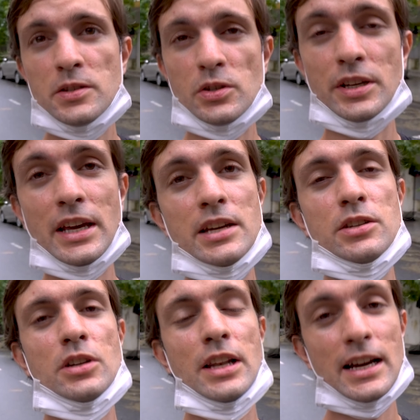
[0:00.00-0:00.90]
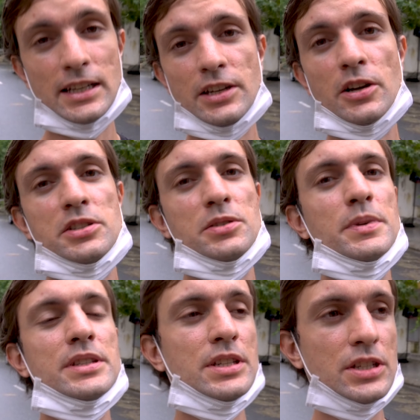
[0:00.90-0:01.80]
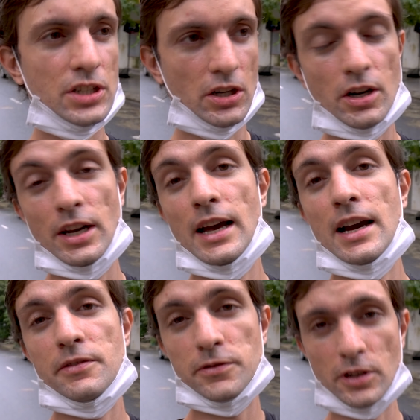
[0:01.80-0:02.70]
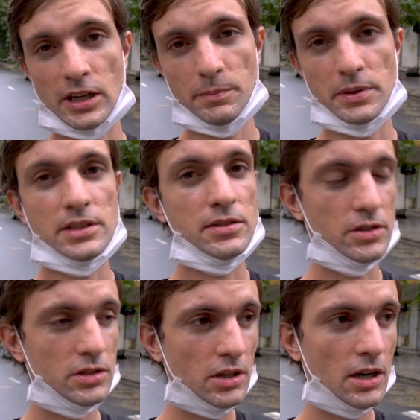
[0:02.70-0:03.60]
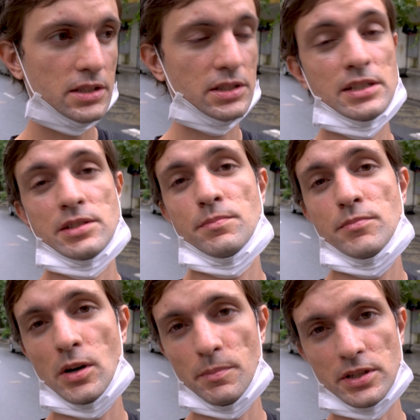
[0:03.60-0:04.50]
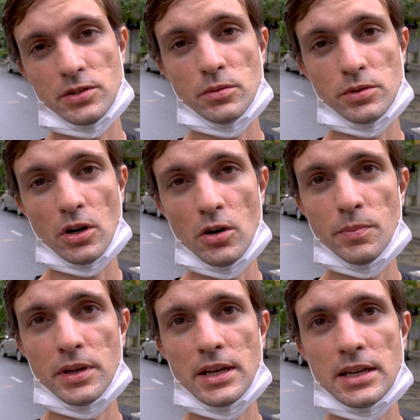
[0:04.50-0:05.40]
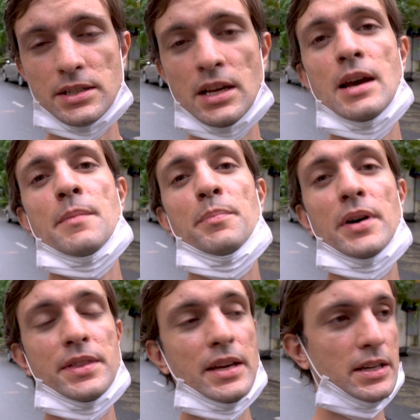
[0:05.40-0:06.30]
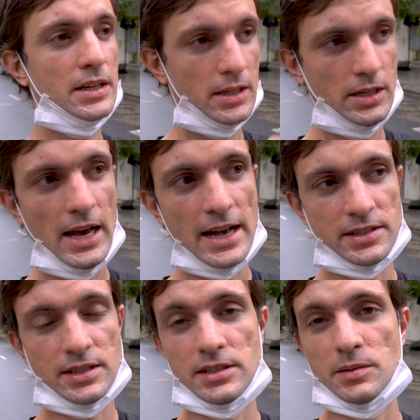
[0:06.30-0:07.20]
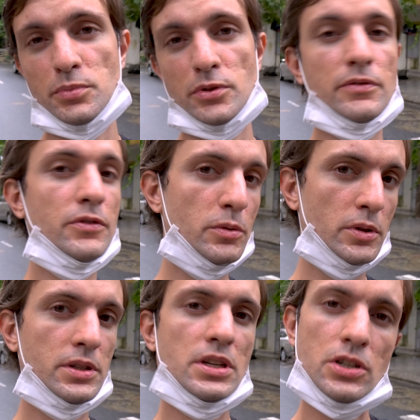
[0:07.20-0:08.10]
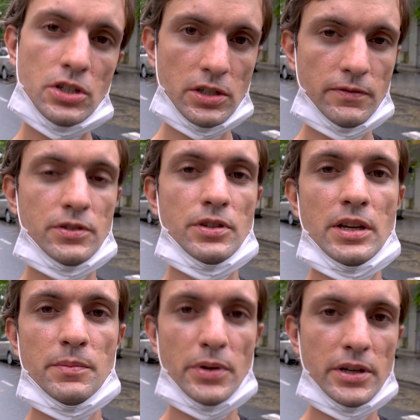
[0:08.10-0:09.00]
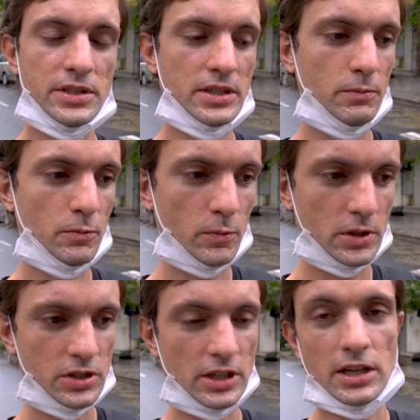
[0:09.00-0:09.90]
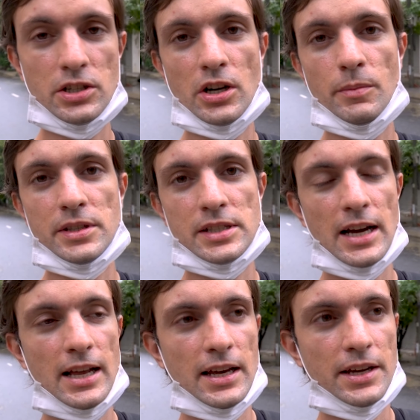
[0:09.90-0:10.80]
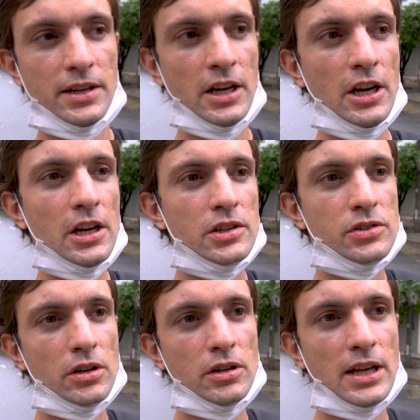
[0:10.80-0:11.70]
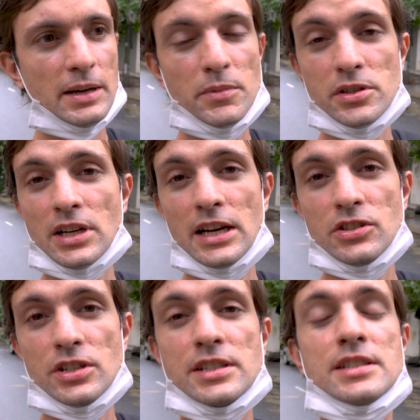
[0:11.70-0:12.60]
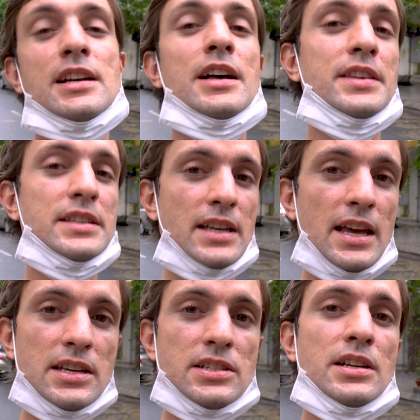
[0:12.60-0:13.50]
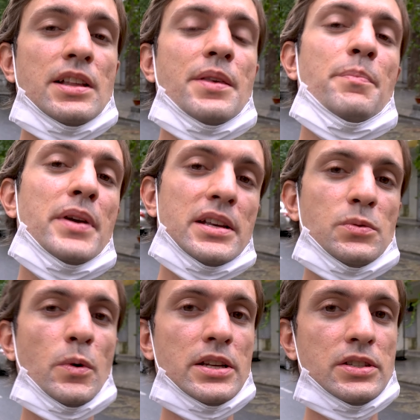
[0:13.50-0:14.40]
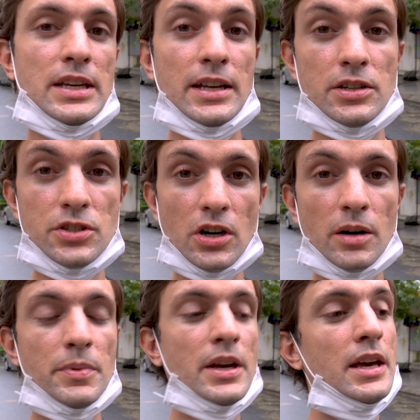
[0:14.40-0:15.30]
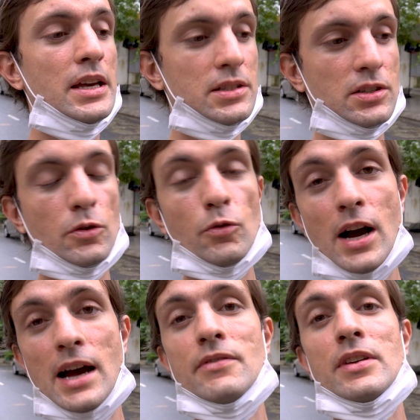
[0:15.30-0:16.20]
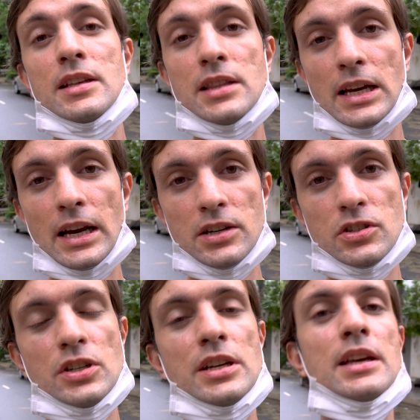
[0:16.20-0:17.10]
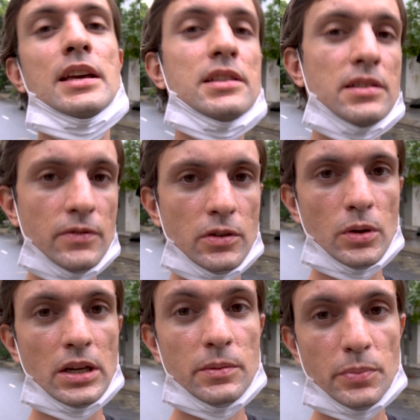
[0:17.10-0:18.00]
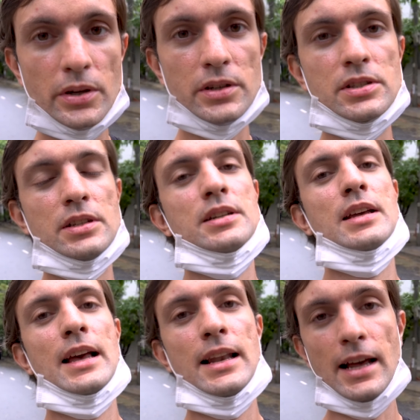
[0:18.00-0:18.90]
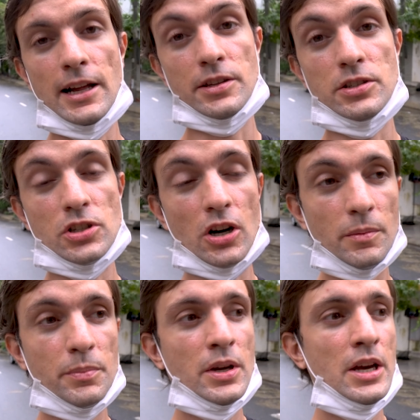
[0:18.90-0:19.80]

So again, you're likely going to be teaching online for a company to start, as not many schools are open yet, but then as things improve, you would shift to in-person once you get a job in Thailand. So like most countries in Southeast Asia, the best way to get a job is to arrive in the country, interview in person, and land the job.